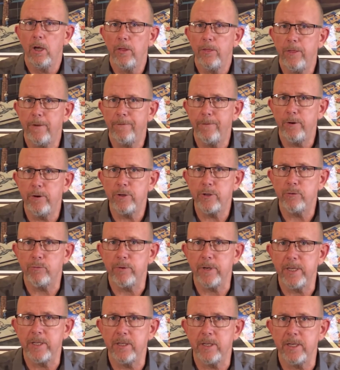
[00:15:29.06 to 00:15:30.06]
The first
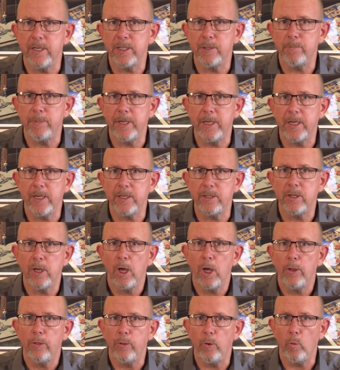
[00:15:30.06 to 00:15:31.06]
reason is because
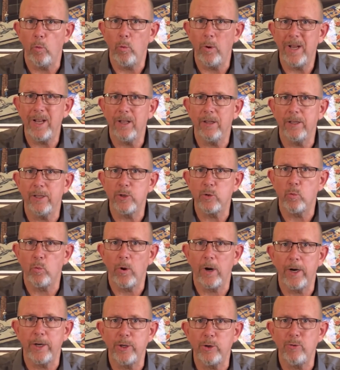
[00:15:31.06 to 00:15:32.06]
the will is
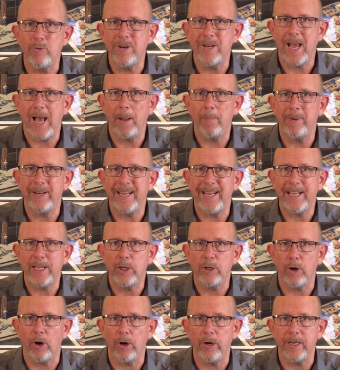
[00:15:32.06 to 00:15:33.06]
where you nominate
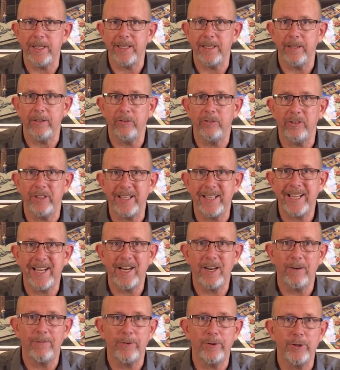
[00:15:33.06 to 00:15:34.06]
guardians to
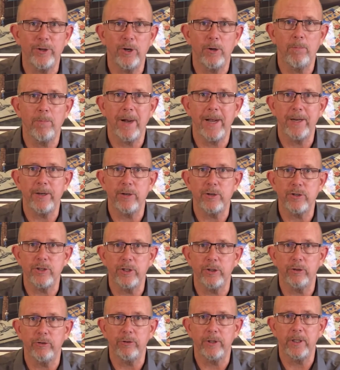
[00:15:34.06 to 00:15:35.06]
care for your minor
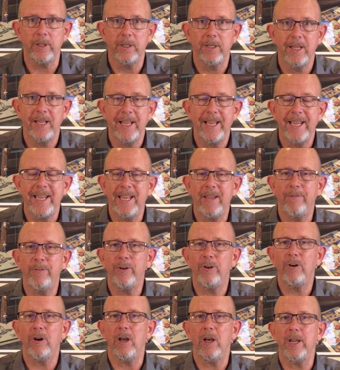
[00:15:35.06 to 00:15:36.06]
children if
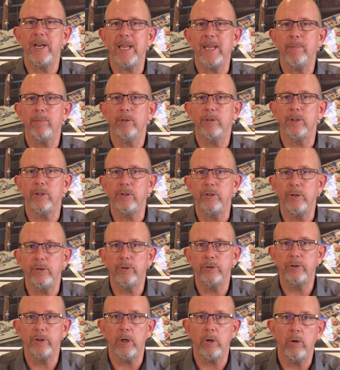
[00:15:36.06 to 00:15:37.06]
you're unable to do
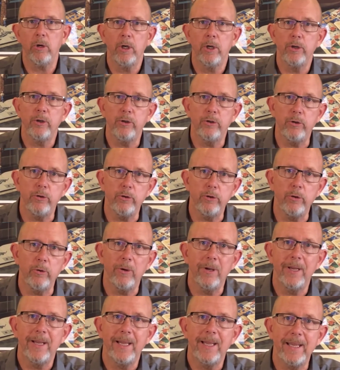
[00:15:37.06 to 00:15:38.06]
so due to
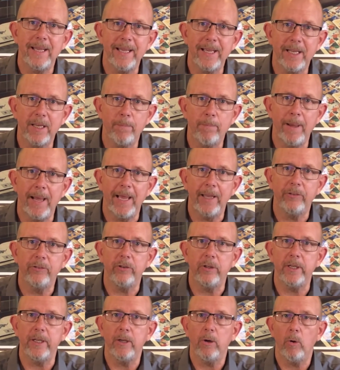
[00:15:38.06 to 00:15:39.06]

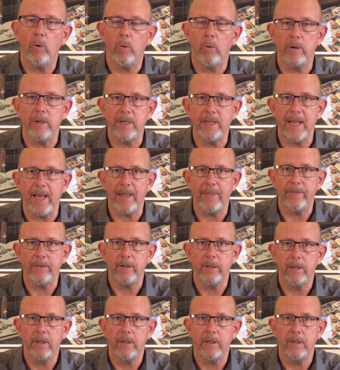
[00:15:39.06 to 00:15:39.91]
incapacity or death.